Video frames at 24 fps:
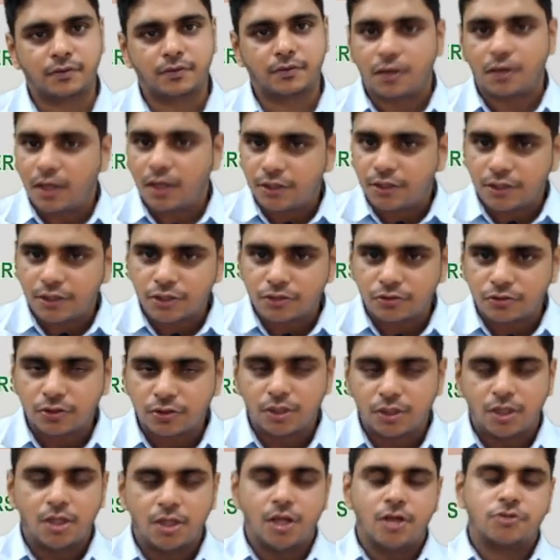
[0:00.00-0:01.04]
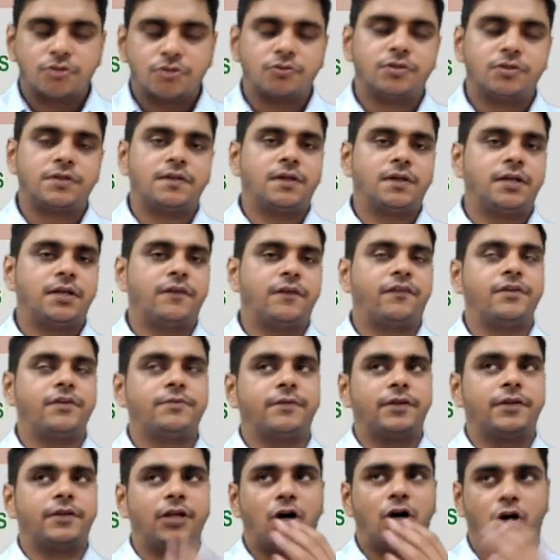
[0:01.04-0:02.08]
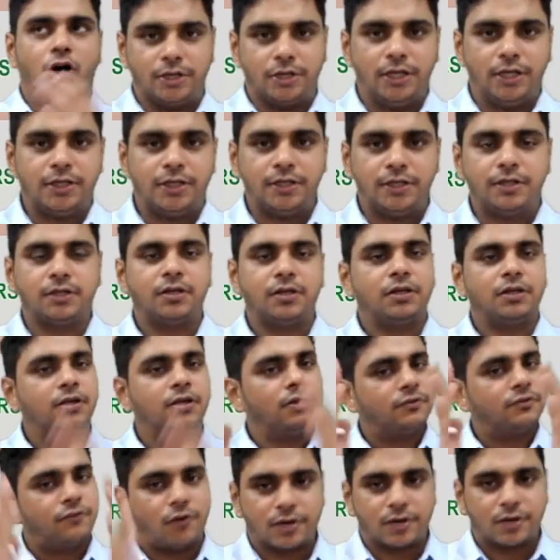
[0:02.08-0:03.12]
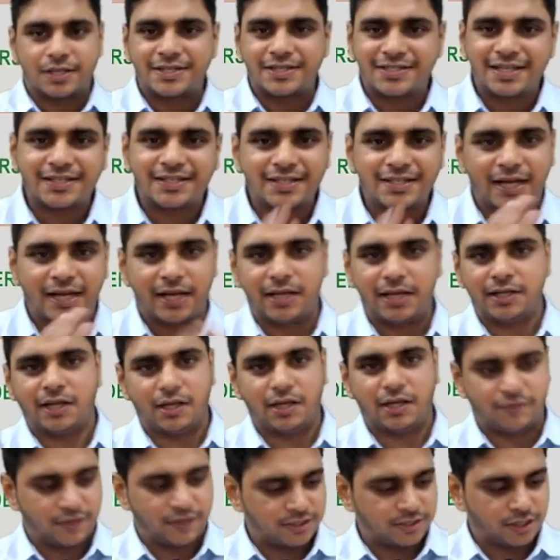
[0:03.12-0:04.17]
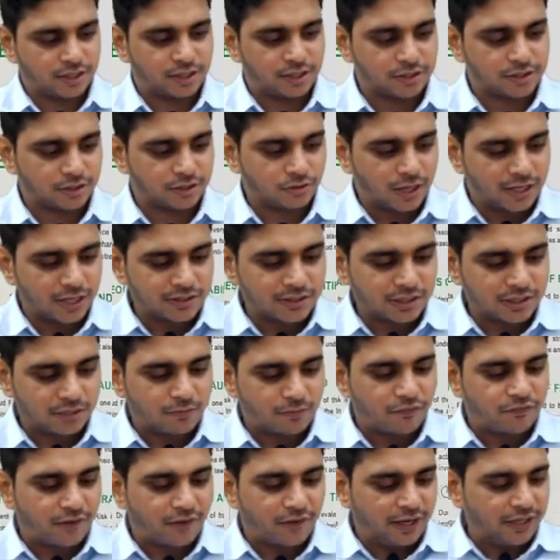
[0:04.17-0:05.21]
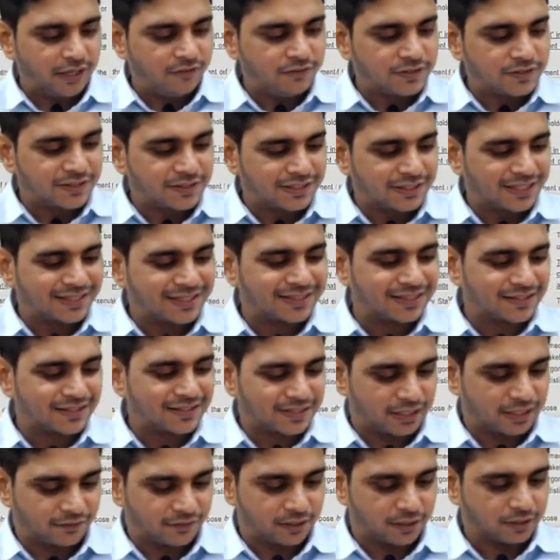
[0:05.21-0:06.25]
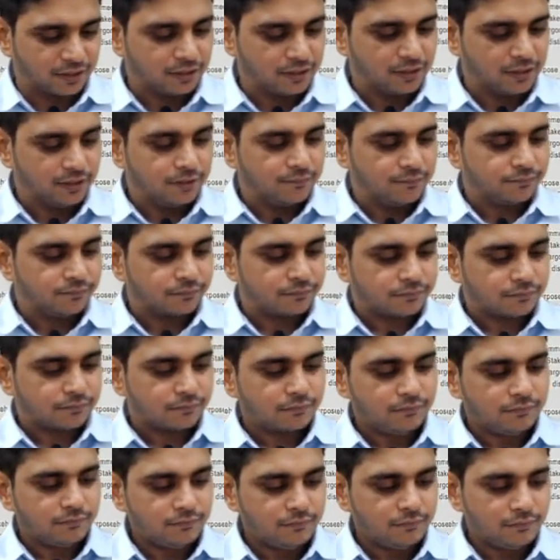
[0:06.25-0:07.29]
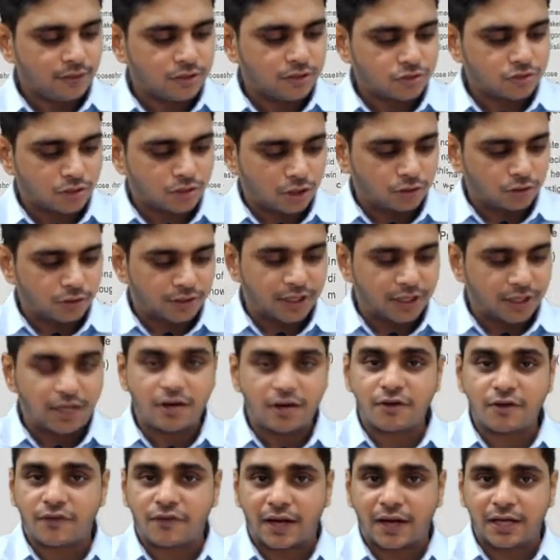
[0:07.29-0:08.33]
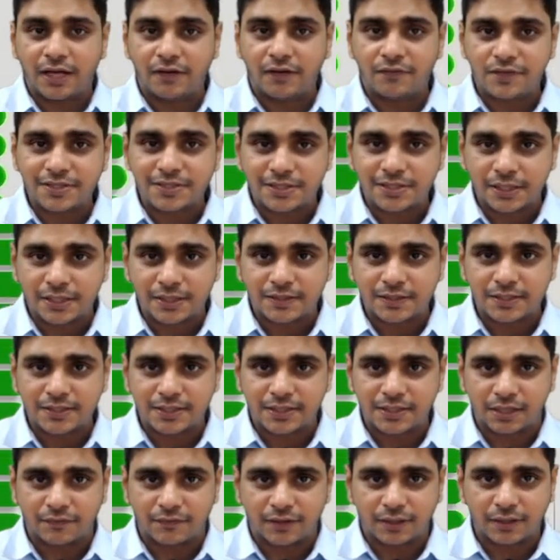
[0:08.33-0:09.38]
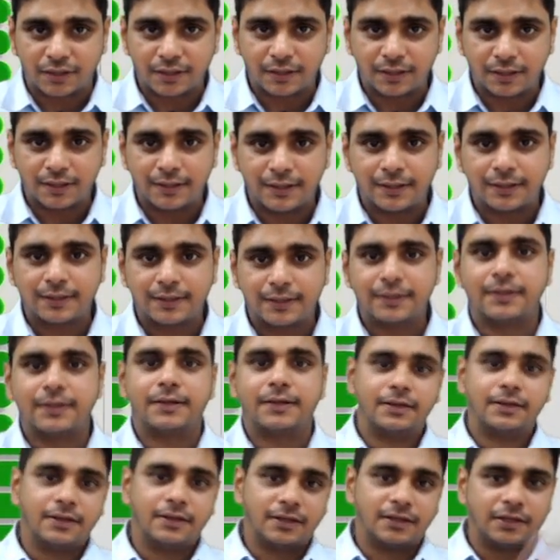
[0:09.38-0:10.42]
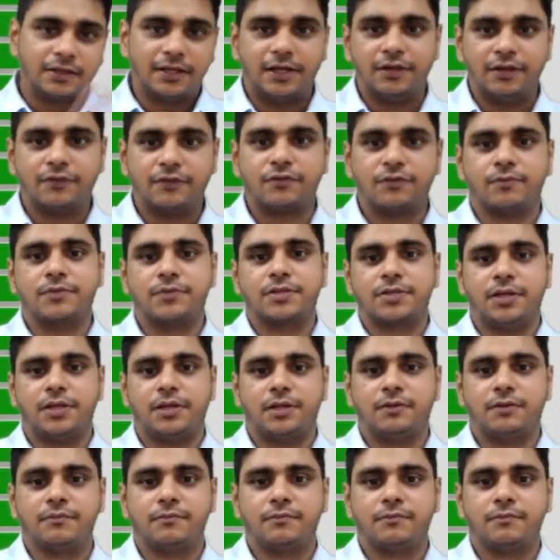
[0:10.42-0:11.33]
Understood? So this is the difference between audit, forensics and investigation. So answer number 5, 6, 7. So now you will read 5, 6, 7. Read from the screen.